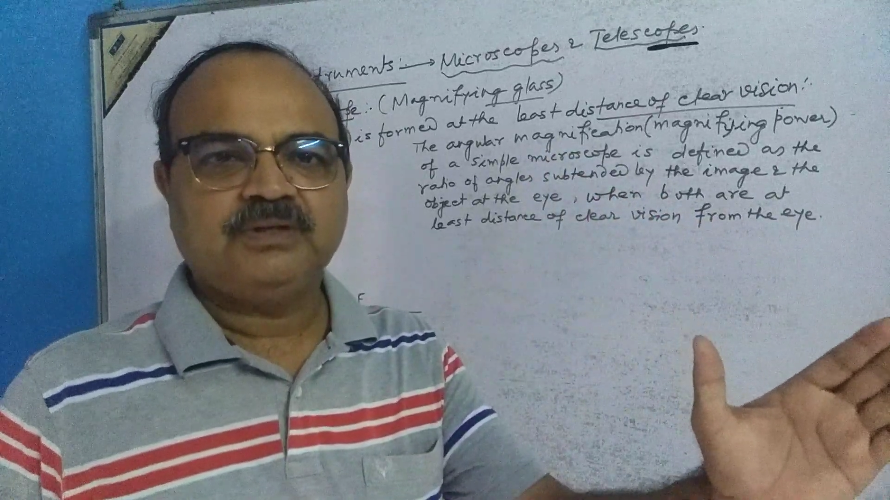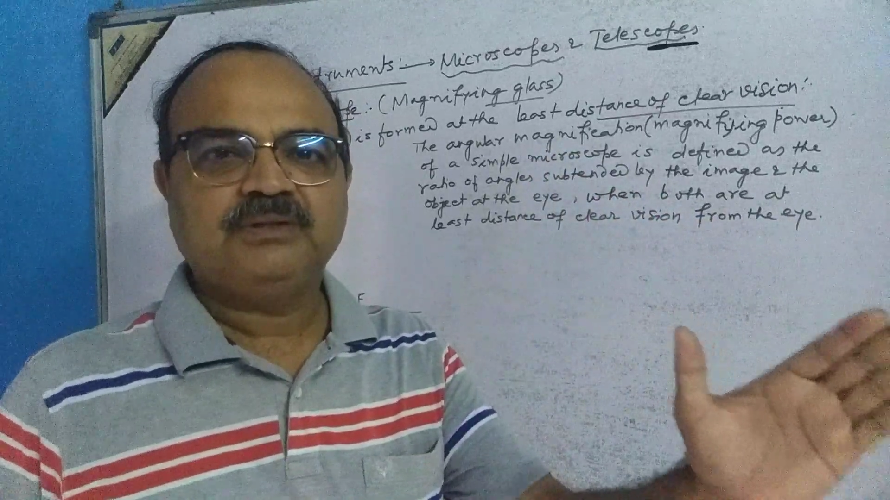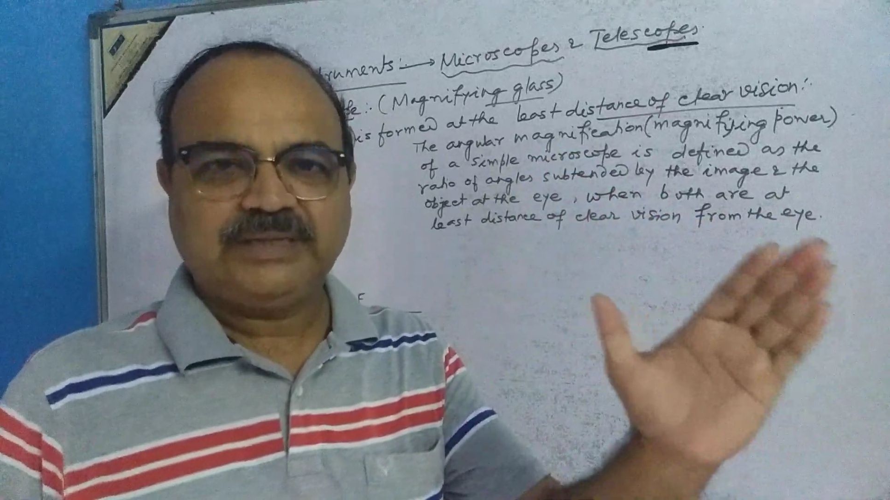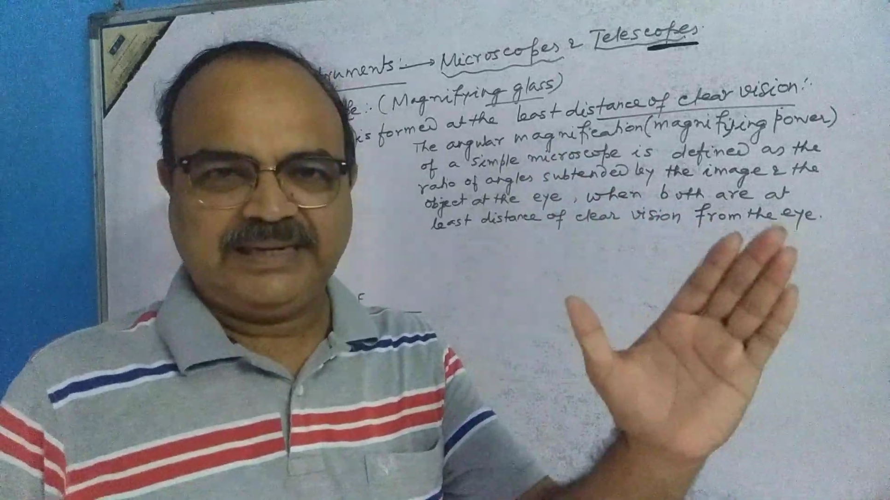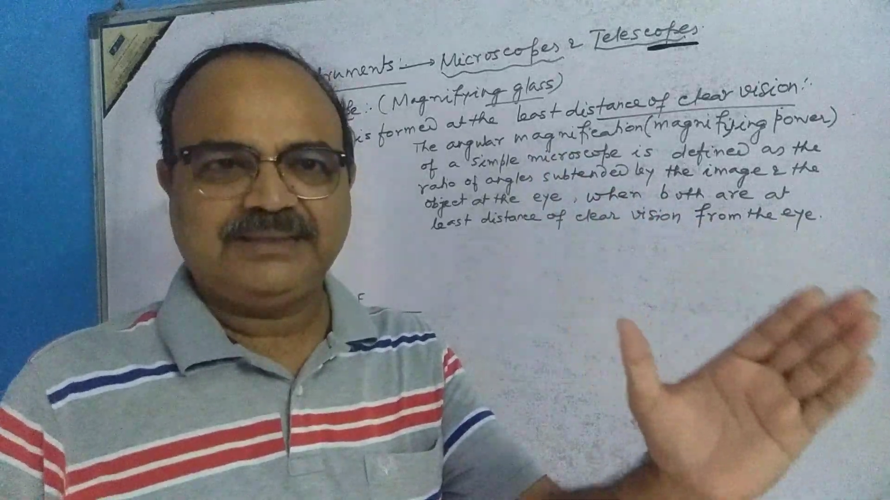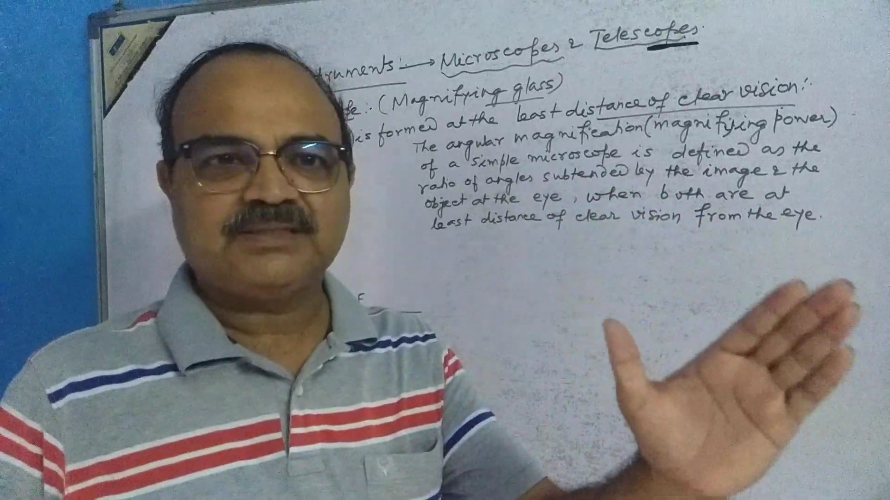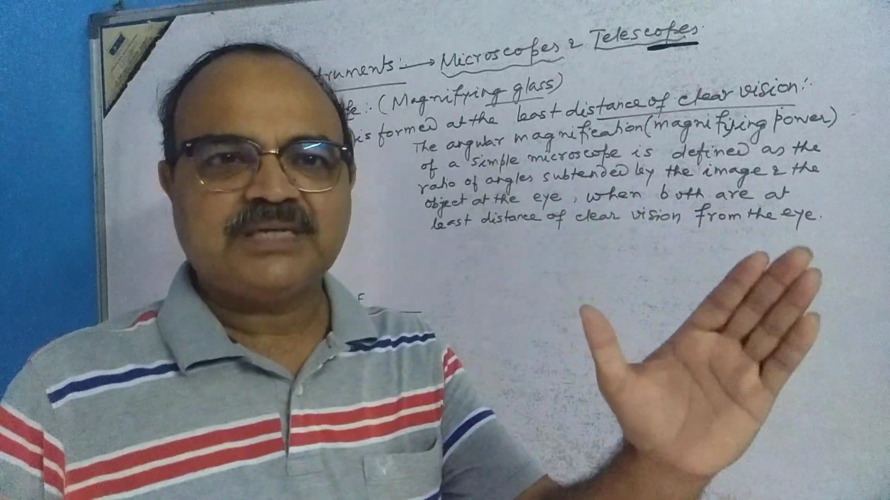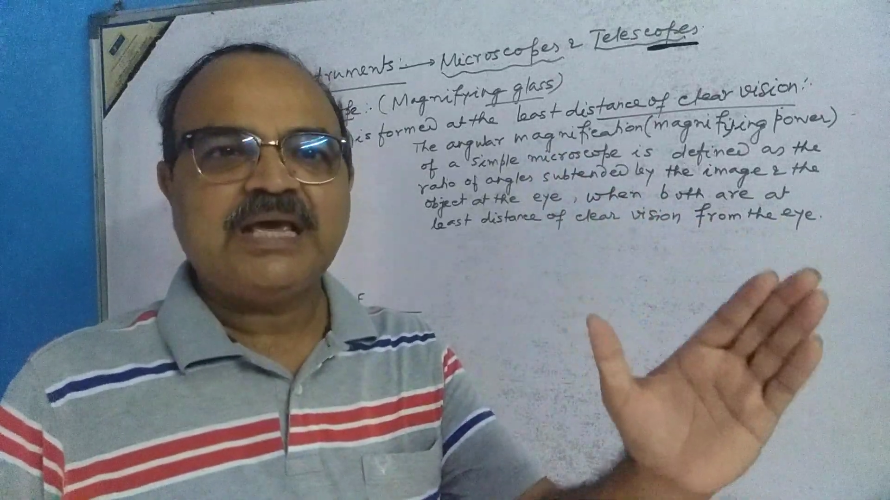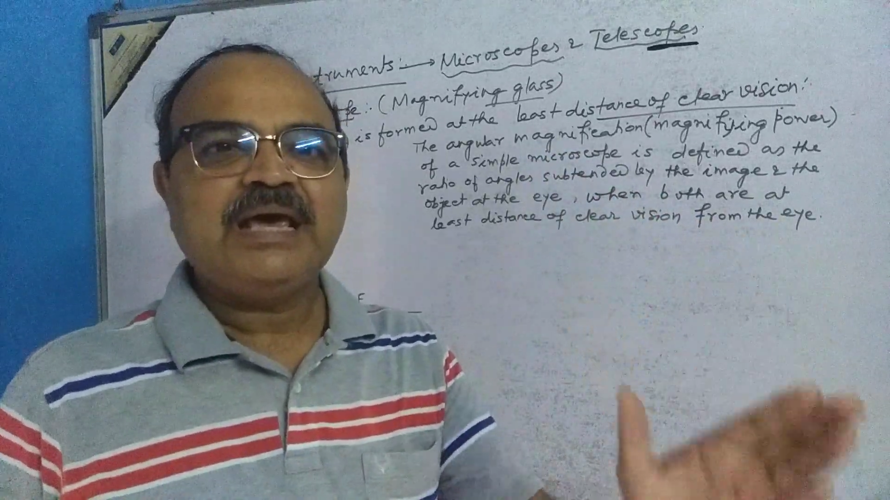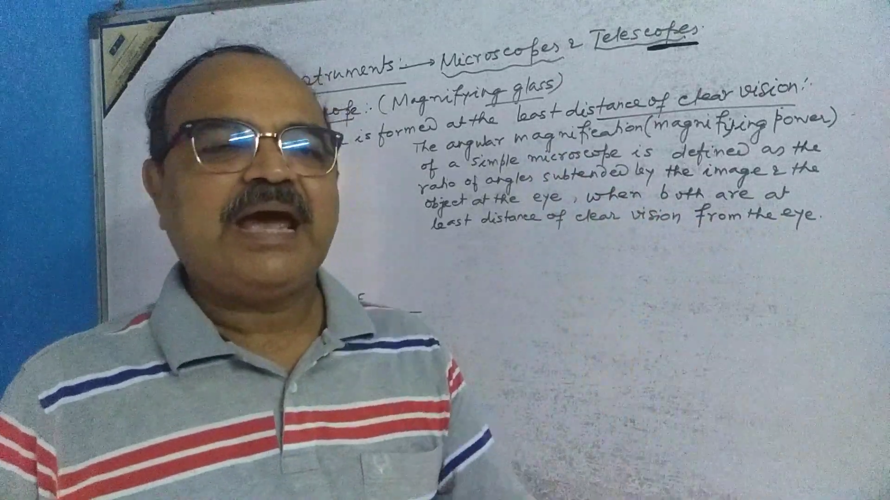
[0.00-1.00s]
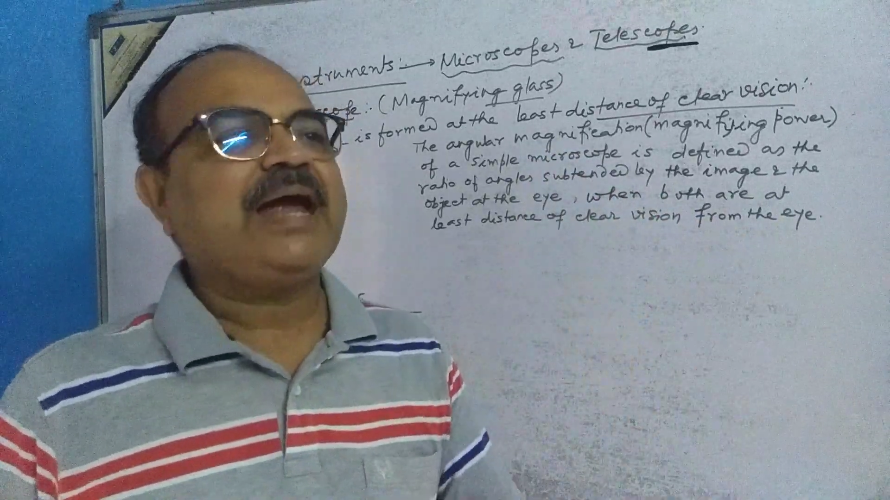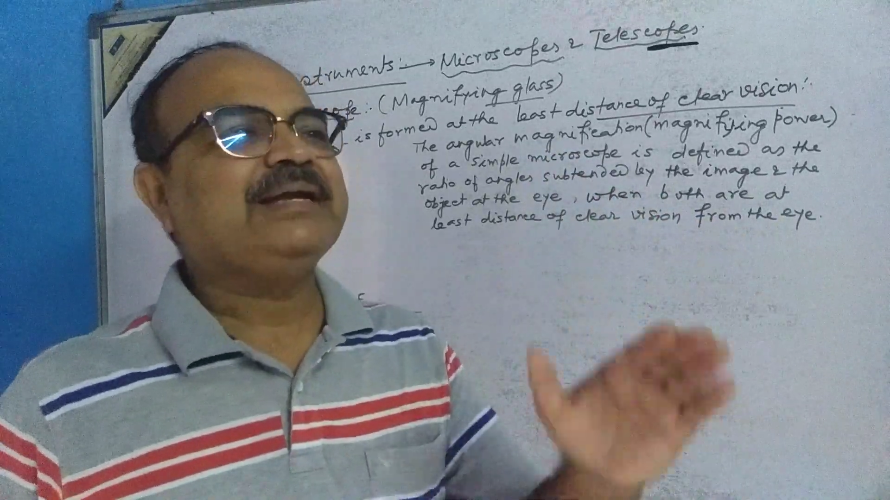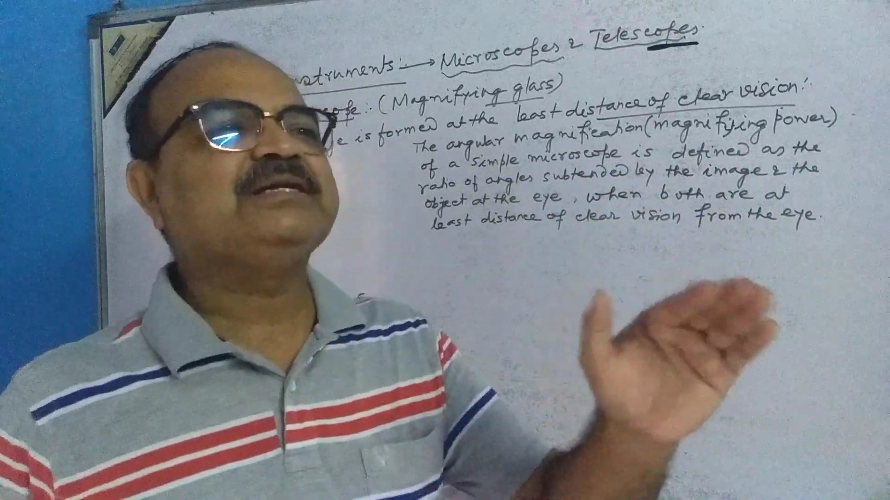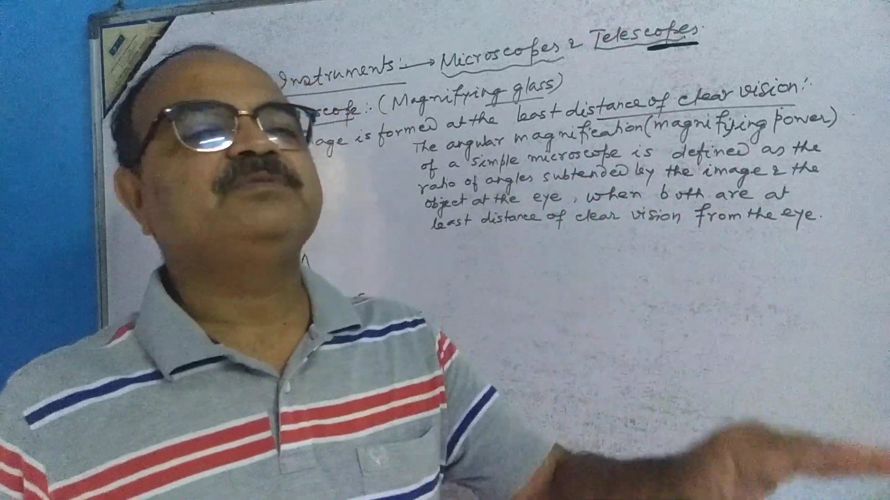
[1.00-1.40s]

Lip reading: the lens, and its